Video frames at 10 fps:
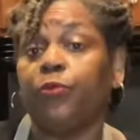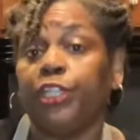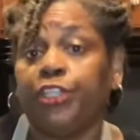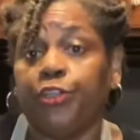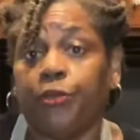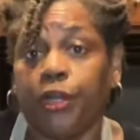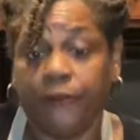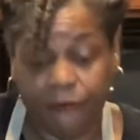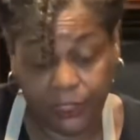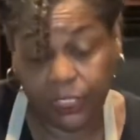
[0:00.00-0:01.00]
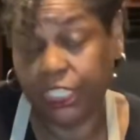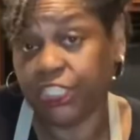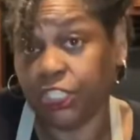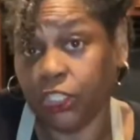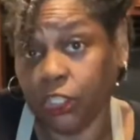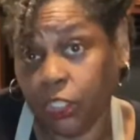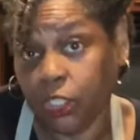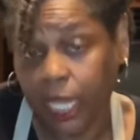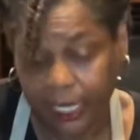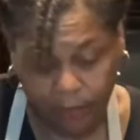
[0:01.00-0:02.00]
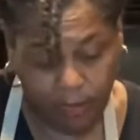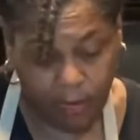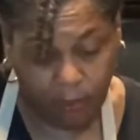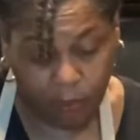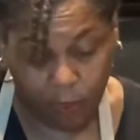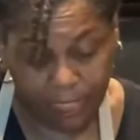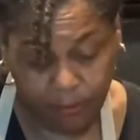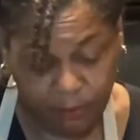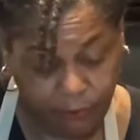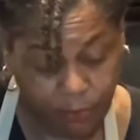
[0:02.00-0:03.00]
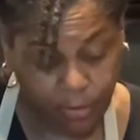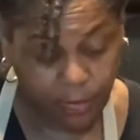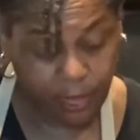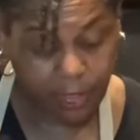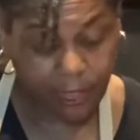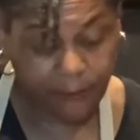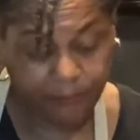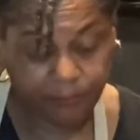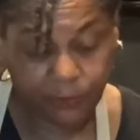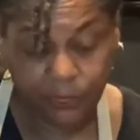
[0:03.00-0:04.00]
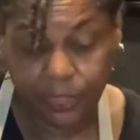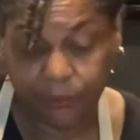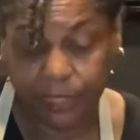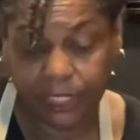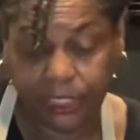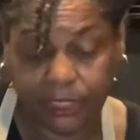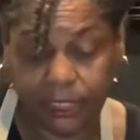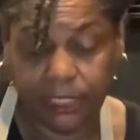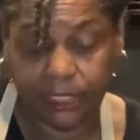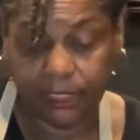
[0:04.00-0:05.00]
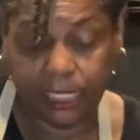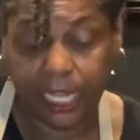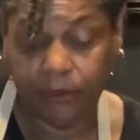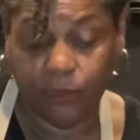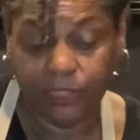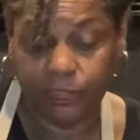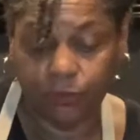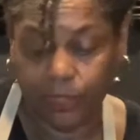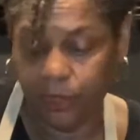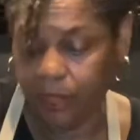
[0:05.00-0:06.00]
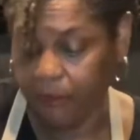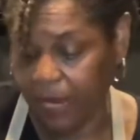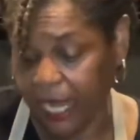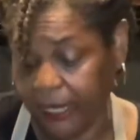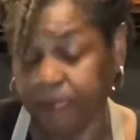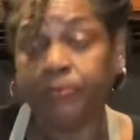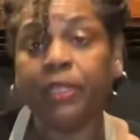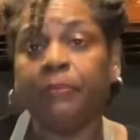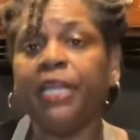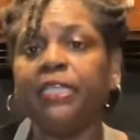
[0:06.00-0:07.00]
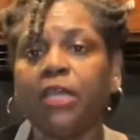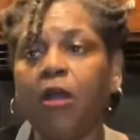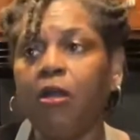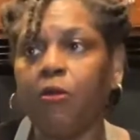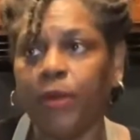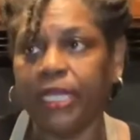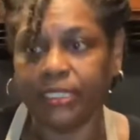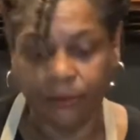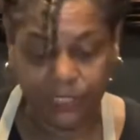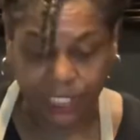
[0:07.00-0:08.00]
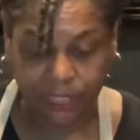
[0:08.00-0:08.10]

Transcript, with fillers: what your filling should look like right before you get ready to set it aside once it's well combined. But as always, I was